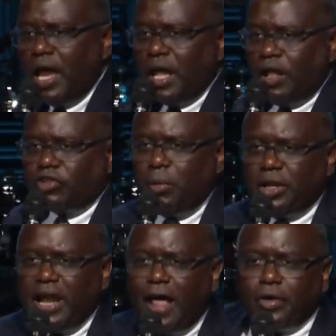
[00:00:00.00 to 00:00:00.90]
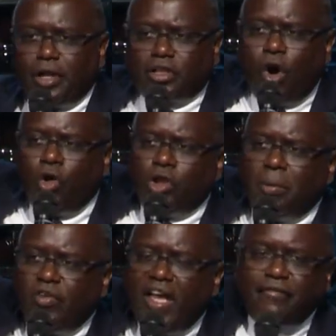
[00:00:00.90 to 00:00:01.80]
And someone out there told them,
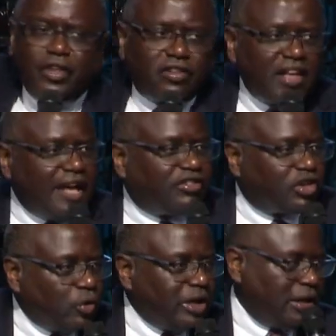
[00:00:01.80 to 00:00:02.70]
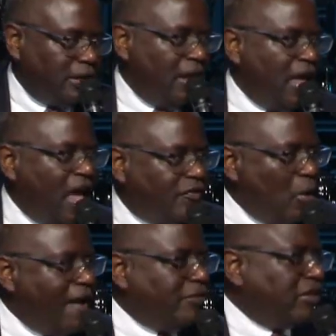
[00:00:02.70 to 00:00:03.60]
if you have this size screen, if
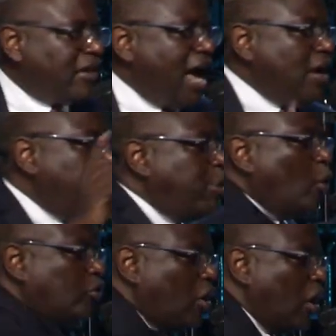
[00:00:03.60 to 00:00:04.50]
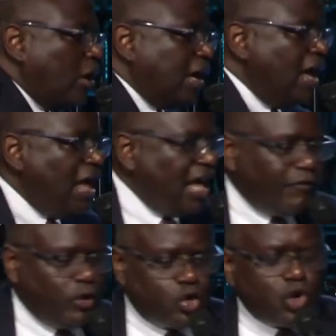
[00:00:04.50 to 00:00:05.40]
you have this kind of postcard, uh,
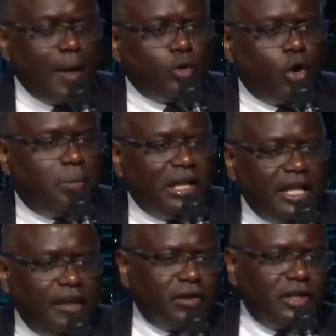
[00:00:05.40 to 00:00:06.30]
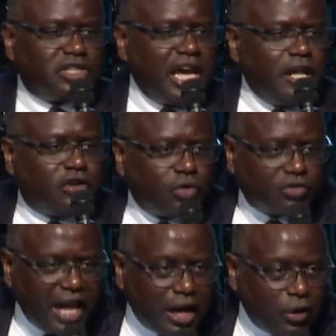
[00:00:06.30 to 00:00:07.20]
if you drop your beliefs and change your
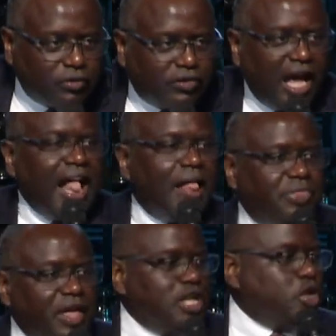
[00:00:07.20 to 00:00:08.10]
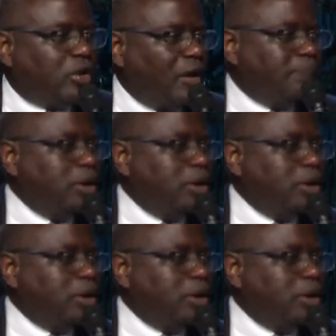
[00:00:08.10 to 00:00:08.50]
standards, uh, then you can